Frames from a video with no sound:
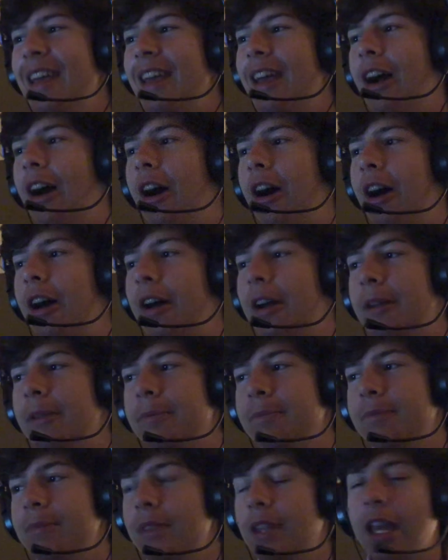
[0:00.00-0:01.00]
I
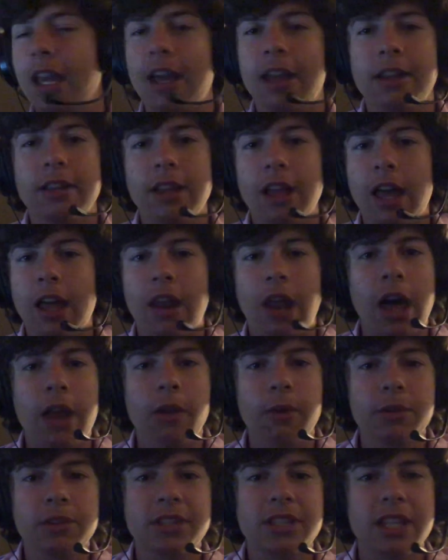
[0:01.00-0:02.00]

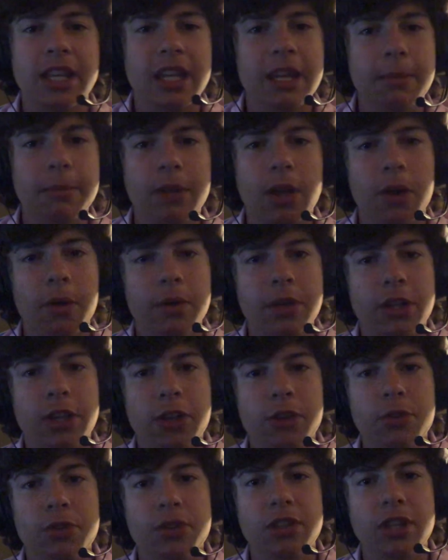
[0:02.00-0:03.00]
don't see him going to
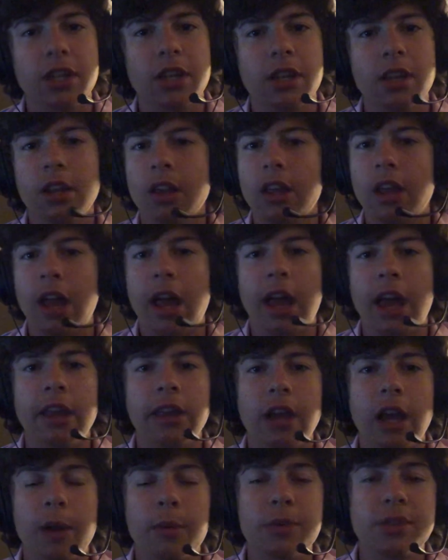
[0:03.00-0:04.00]
Houston.
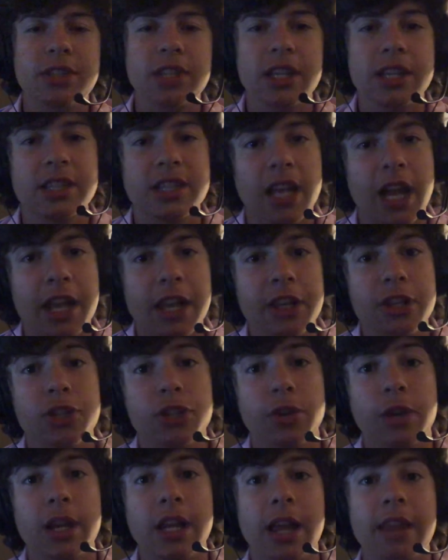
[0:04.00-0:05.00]
I would see a sign and
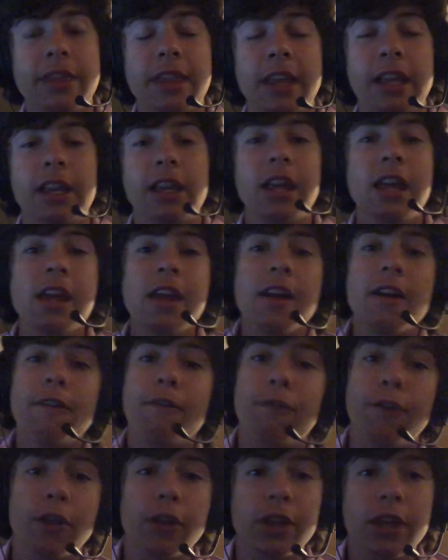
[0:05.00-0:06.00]
trade. I think
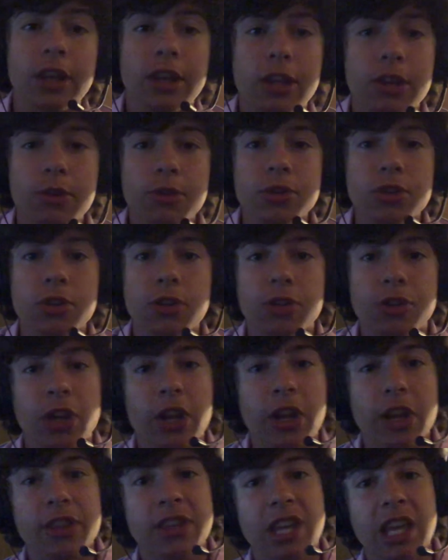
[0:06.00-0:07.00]
Philly and Houston are
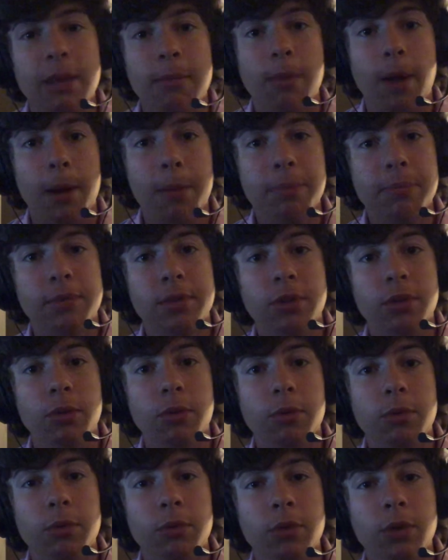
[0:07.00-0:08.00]
trying to team up
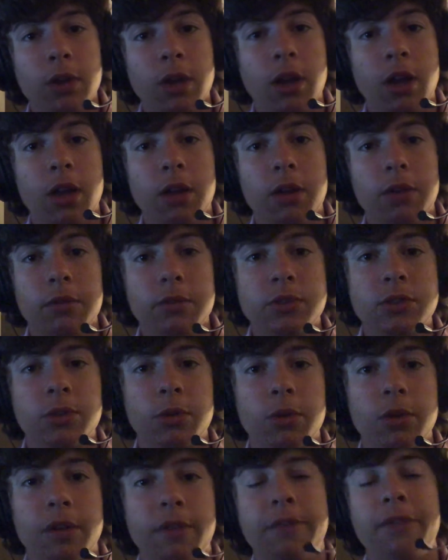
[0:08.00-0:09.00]
to
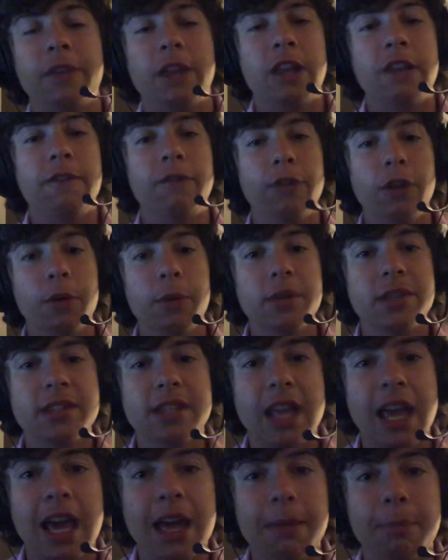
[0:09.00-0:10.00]
sort of influence
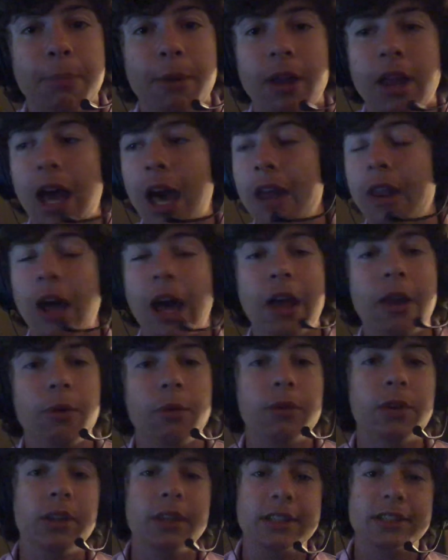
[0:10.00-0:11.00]
that, but I don't
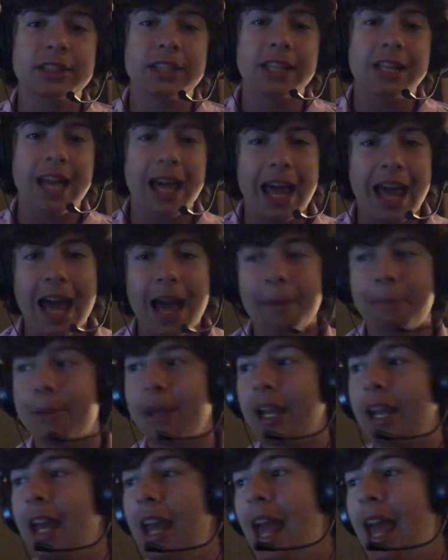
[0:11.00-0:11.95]
really see that happening.